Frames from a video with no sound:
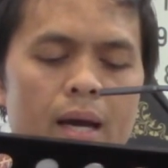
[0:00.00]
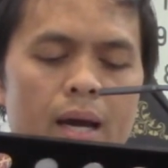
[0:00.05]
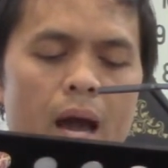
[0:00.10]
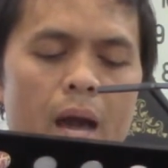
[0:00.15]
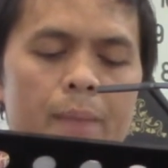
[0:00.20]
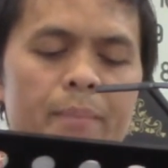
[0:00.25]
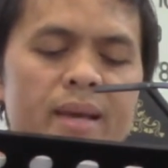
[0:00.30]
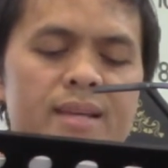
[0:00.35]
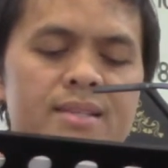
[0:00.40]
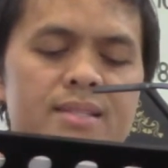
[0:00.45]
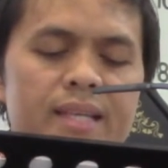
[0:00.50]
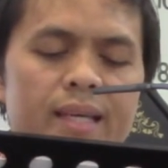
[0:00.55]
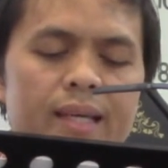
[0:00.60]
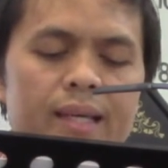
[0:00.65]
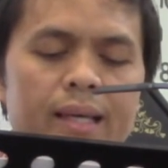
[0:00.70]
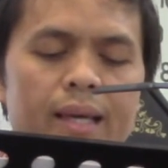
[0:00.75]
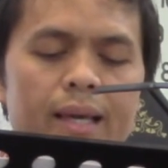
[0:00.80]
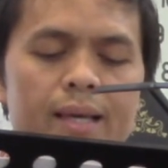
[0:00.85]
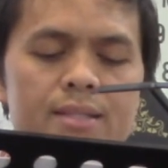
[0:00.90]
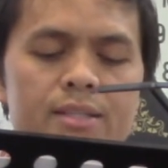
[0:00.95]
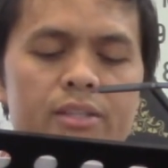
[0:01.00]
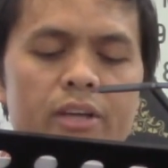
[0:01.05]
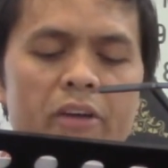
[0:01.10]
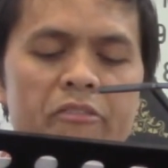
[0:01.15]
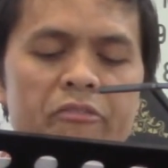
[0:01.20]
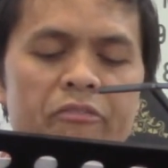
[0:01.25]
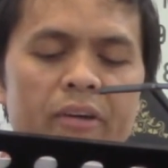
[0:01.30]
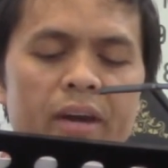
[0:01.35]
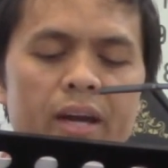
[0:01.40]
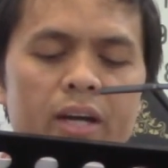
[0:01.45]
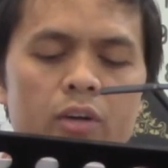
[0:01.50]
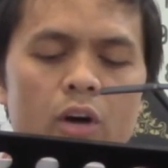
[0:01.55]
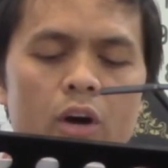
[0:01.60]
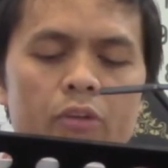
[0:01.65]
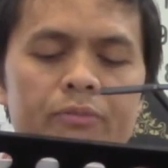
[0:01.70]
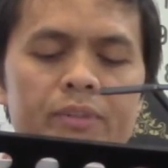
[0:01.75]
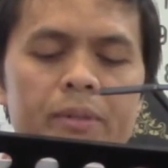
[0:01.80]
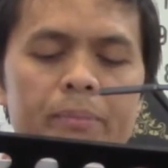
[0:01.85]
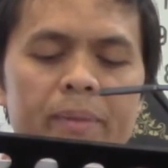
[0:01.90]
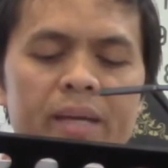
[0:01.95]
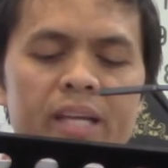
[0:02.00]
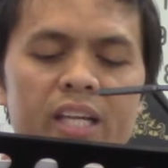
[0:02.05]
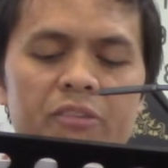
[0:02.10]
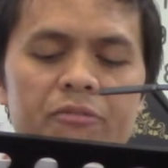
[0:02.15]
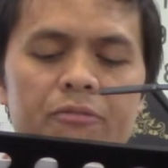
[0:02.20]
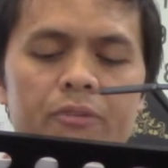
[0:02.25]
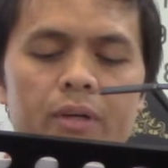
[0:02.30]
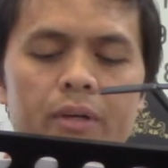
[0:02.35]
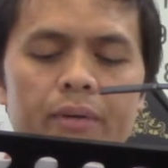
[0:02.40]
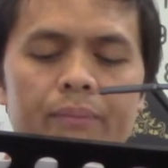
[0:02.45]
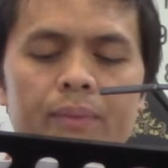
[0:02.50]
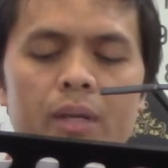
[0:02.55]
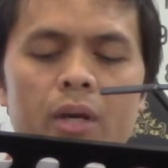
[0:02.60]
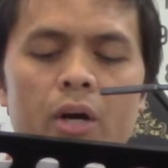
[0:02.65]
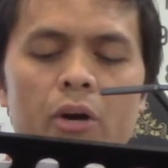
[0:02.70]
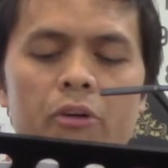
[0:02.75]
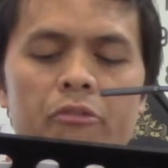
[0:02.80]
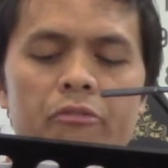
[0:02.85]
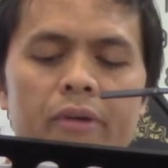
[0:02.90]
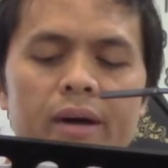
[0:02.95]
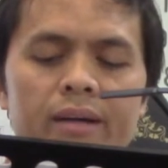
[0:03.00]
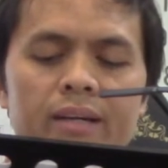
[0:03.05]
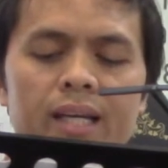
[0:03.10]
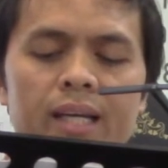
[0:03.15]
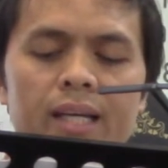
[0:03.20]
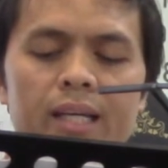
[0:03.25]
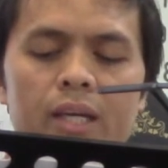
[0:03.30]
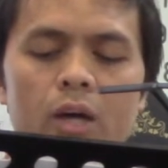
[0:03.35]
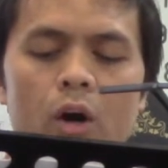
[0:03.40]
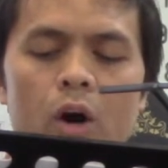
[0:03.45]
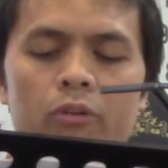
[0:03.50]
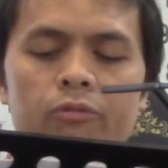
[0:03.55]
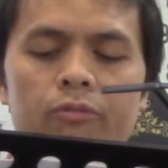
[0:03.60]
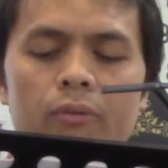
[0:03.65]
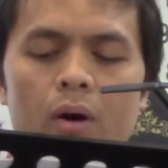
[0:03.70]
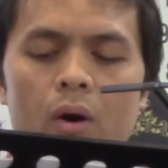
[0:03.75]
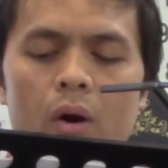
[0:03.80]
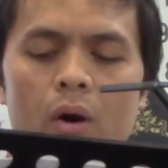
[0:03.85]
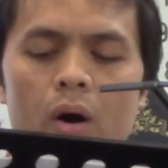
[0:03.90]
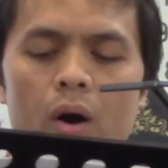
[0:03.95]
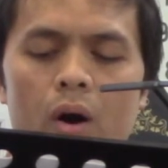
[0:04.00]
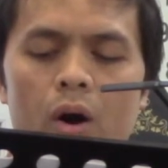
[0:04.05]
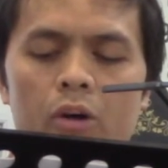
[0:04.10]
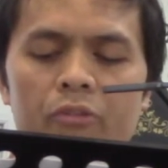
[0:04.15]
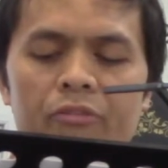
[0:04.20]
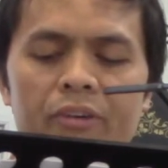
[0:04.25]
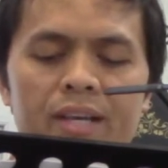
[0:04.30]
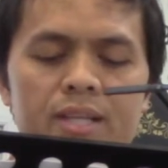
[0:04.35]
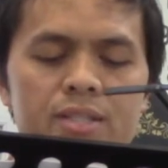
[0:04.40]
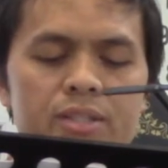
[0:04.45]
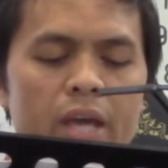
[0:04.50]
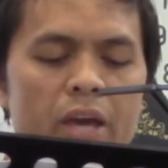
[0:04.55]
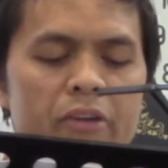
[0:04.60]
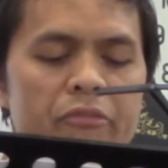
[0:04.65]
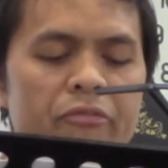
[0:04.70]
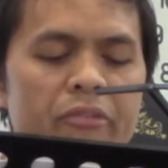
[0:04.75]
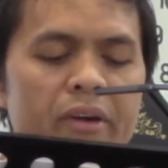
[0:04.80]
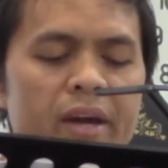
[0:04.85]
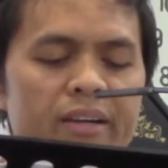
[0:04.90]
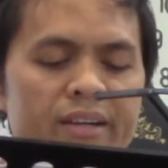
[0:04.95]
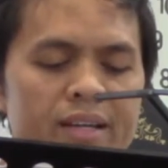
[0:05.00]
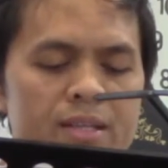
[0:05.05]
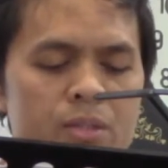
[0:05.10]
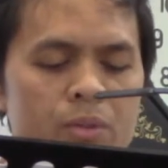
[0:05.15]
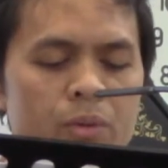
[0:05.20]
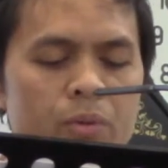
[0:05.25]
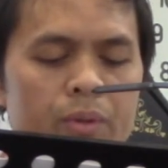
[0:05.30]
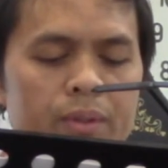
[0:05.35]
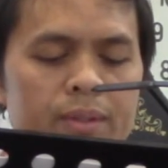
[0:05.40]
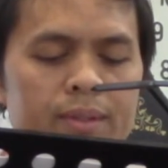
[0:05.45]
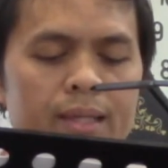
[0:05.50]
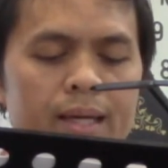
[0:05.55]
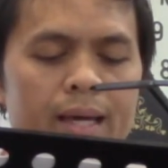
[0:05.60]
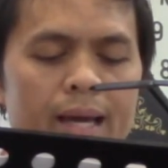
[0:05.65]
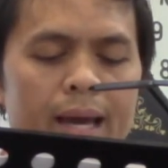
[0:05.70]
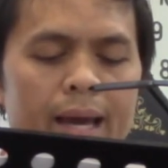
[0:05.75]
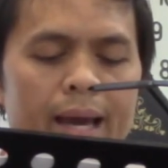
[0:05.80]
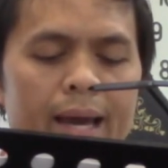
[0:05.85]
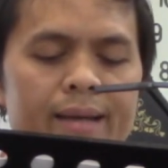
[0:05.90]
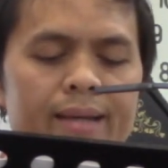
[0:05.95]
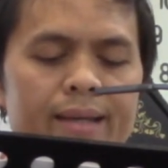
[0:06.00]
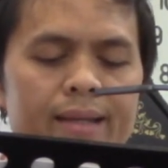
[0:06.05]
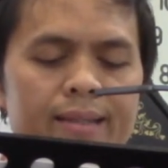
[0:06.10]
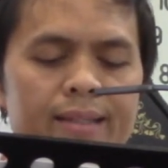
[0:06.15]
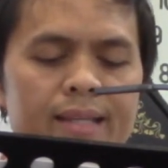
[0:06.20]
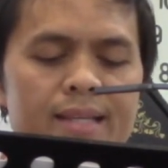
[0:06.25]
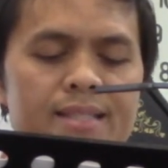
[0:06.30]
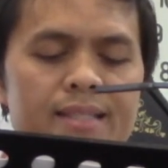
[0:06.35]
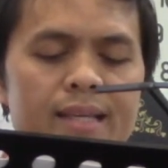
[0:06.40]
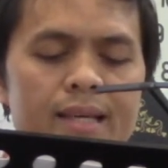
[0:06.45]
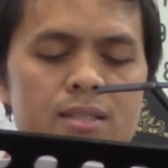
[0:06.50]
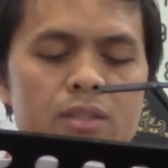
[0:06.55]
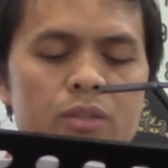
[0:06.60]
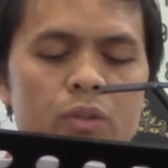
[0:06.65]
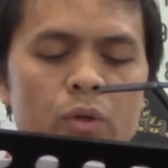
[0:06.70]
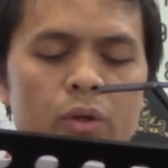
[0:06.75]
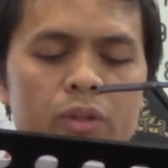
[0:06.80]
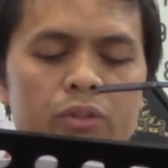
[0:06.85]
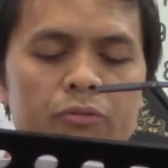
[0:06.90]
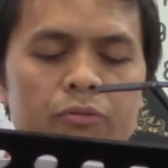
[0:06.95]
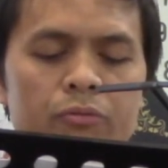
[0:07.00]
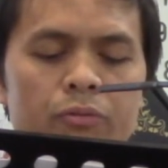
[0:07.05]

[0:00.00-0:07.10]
amazing is the affair of the believer, verily of his affair is good, and this is not